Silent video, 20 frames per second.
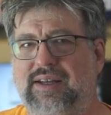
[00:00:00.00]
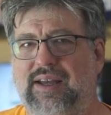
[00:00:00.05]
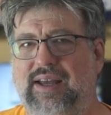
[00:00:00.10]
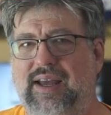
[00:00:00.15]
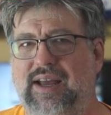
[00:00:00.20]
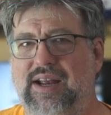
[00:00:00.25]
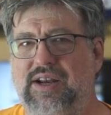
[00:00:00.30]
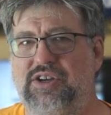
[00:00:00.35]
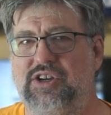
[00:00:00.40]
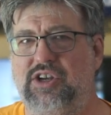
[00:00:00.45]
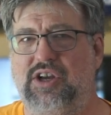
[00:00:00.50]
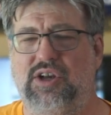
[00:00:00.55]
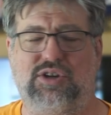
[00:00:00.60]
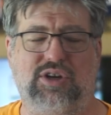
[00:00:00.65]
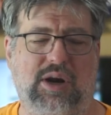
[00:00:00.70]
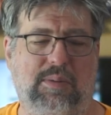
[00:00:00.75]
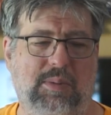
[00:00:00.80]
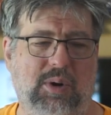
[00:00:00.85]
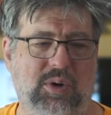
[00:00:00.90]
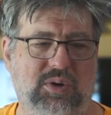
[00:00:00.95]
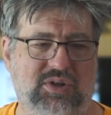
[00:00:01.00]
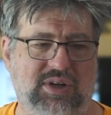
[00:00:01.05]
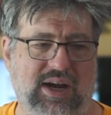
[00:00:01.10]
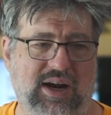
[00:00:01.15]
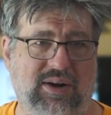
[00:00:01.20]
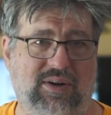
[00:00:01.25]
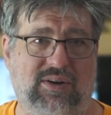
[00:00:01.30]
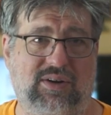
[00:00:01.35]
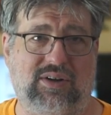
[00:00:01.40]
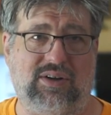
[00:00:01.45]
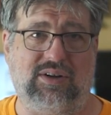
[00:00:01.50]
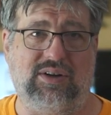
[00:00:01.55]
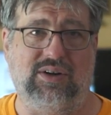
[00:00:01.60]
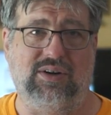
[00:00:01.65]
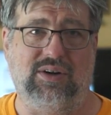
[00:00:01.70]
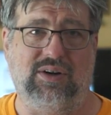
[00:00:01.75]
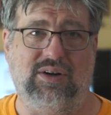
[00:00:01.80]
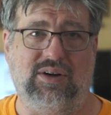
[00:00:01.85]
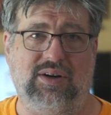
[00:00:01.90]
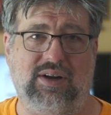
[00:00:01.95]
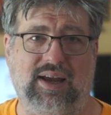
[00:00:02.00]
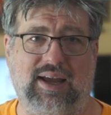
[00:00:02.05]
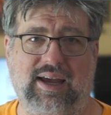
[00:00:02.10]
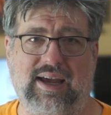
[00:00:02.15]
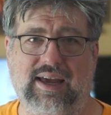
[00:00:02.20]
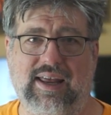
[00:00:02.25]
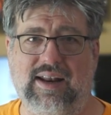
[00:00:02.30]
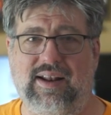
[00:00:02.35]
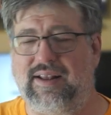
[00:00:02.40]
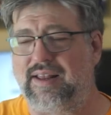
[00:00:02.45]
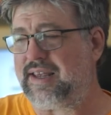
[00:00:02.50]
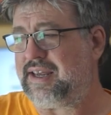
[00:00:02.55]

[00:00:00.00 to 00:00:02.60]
and she gets on a motorcycle and